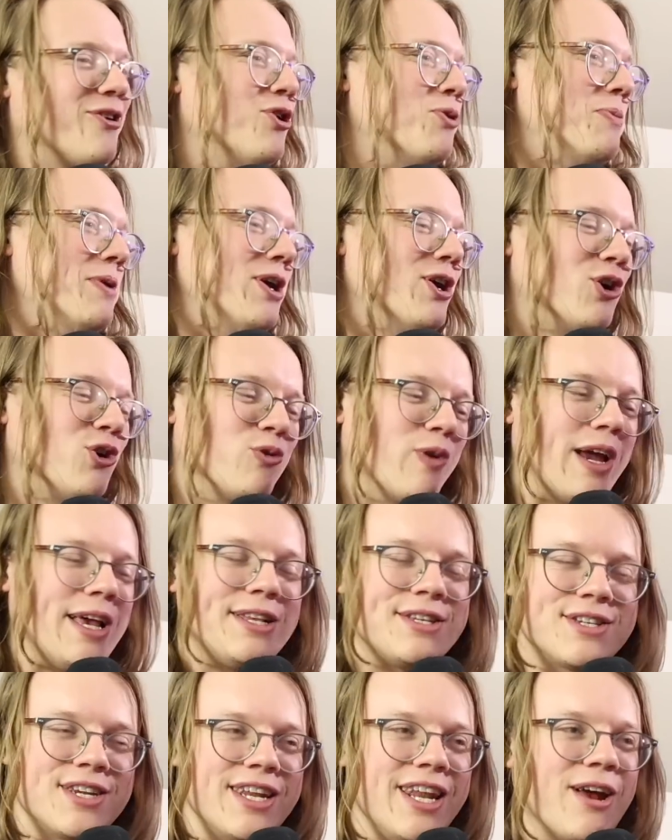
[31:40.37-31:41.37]
could be a
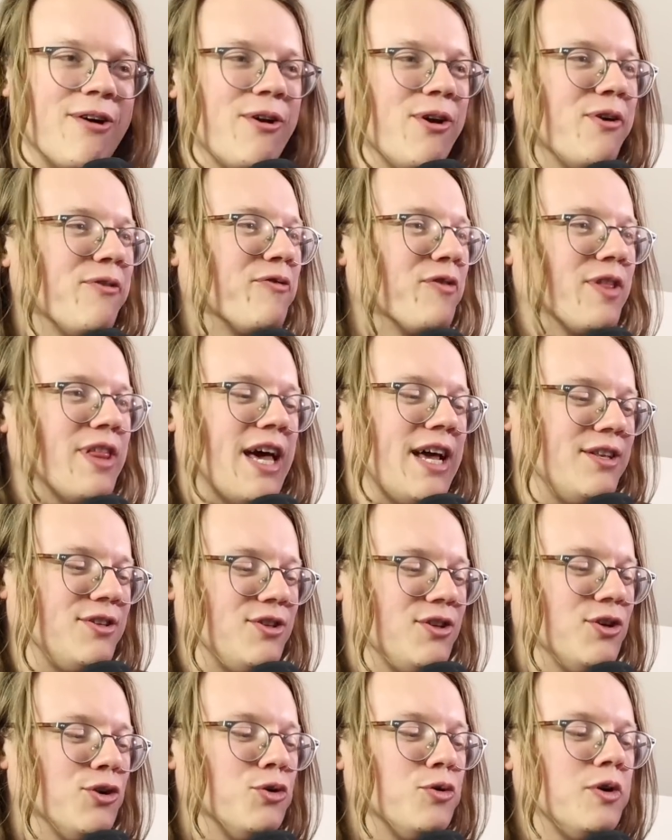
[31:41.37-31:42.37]
great scenario for that
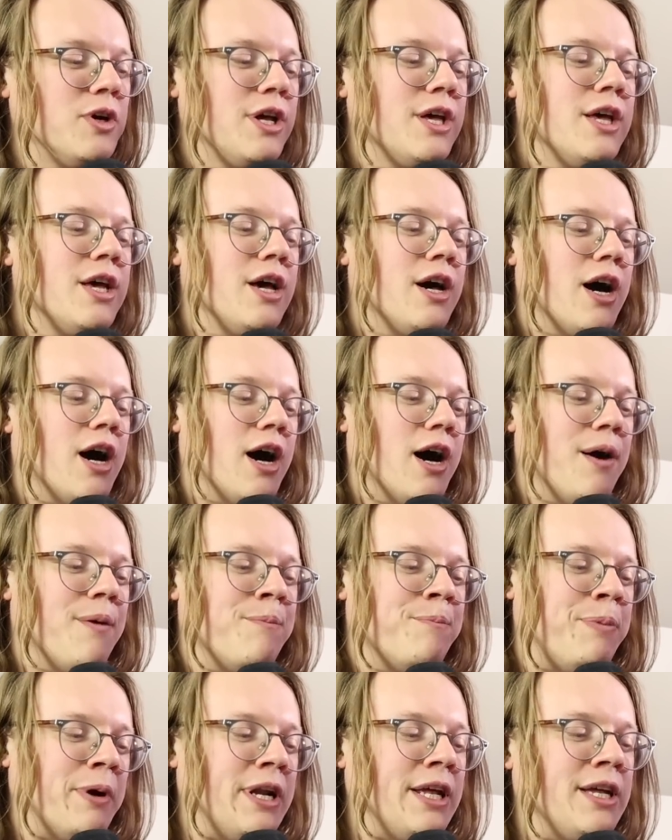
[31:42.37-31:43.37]
too.
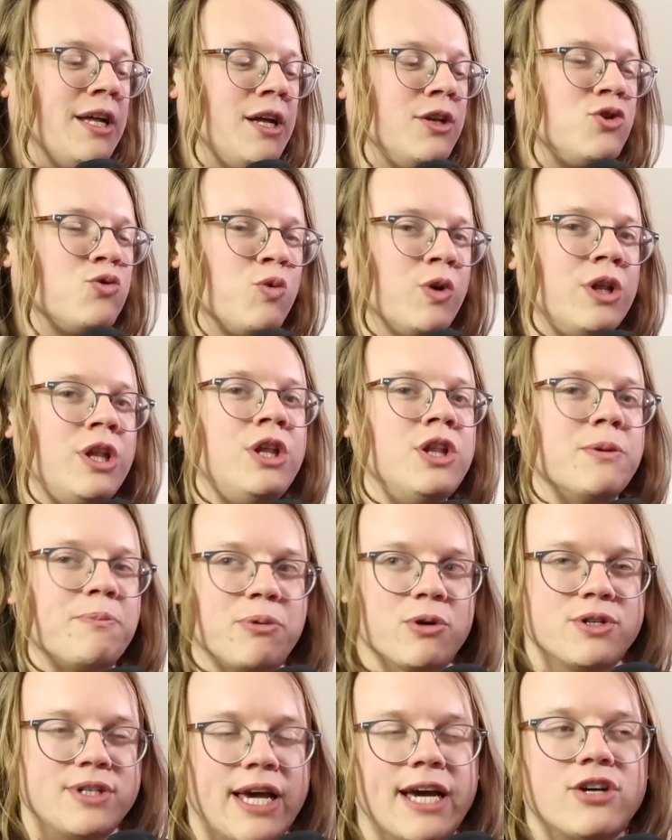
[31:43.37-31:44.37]
But it's really the
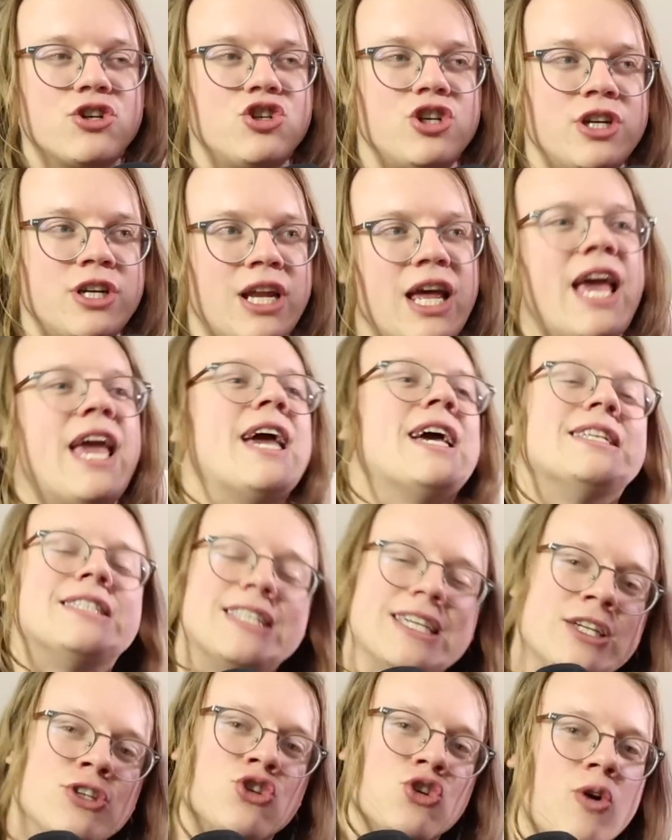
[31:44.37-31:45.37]
protection and
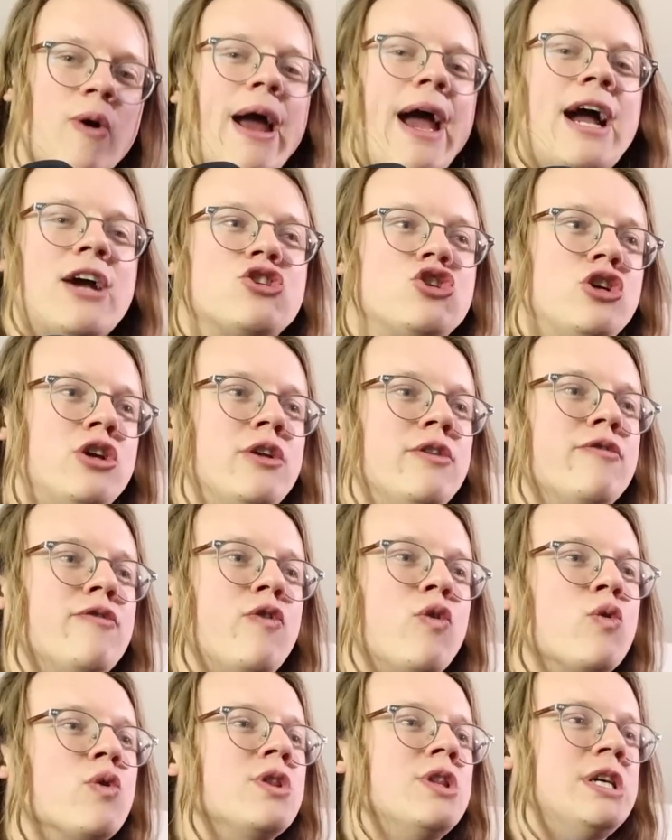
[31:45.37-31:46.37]
interaction
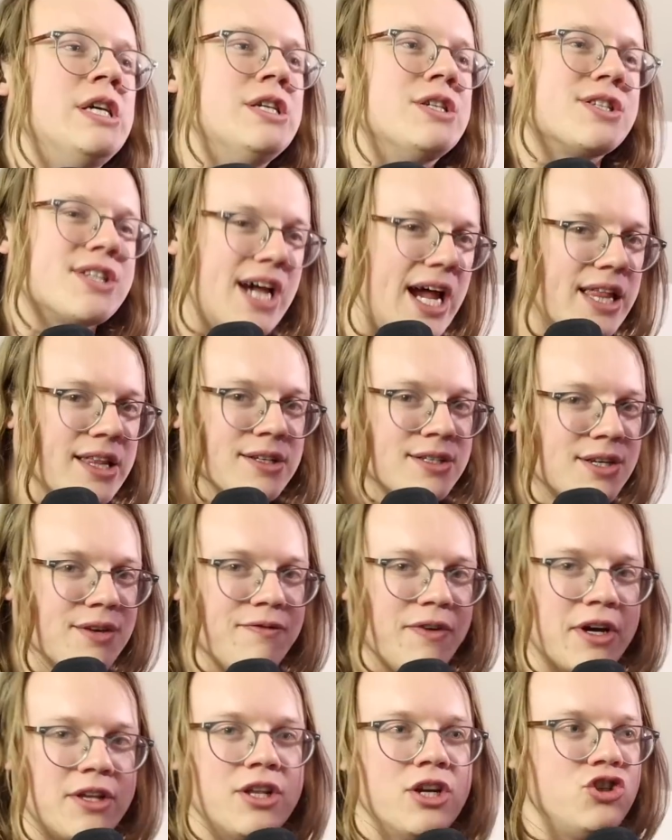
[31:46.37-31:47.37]
for the silence
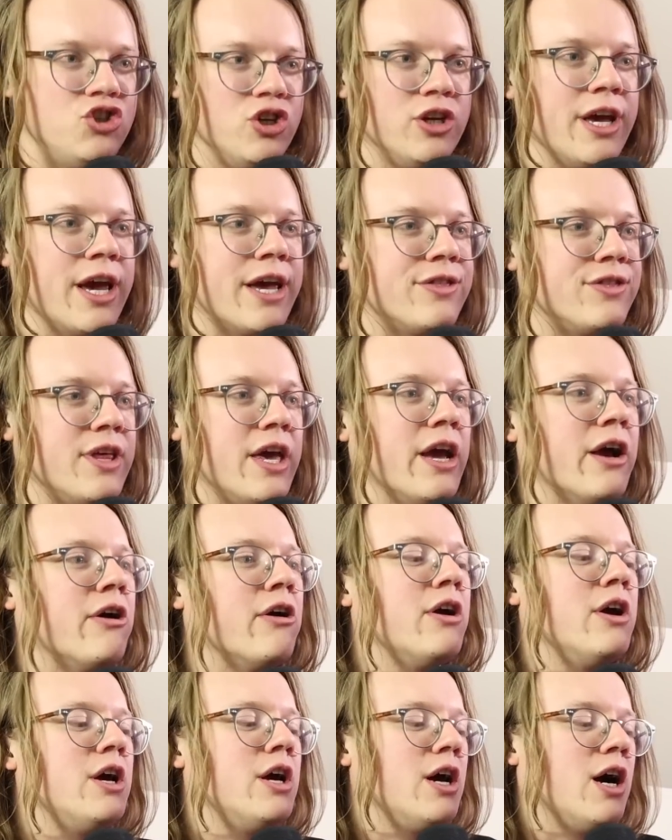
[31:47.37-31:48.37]
effect that you get
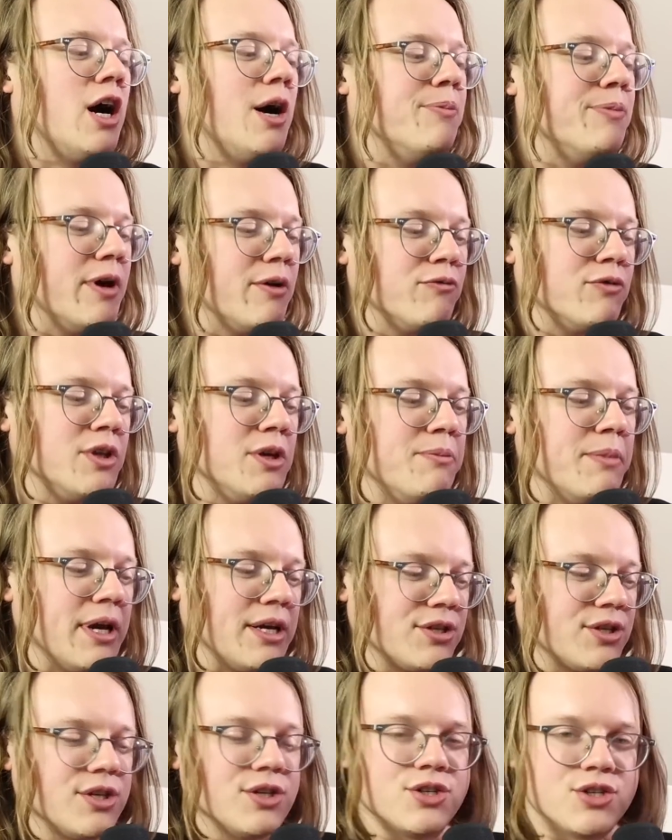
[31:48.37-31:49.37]
there that really
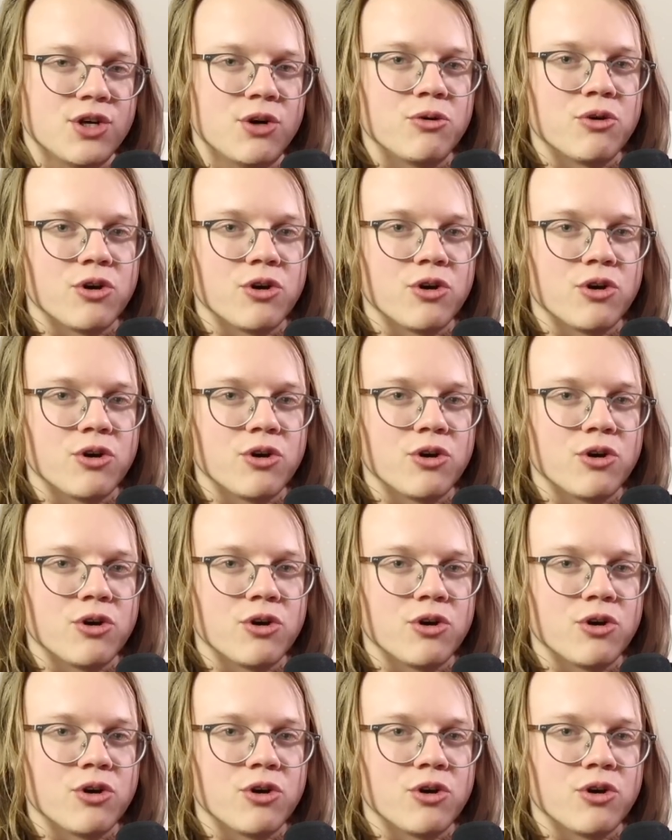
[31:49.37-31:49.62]
makes this so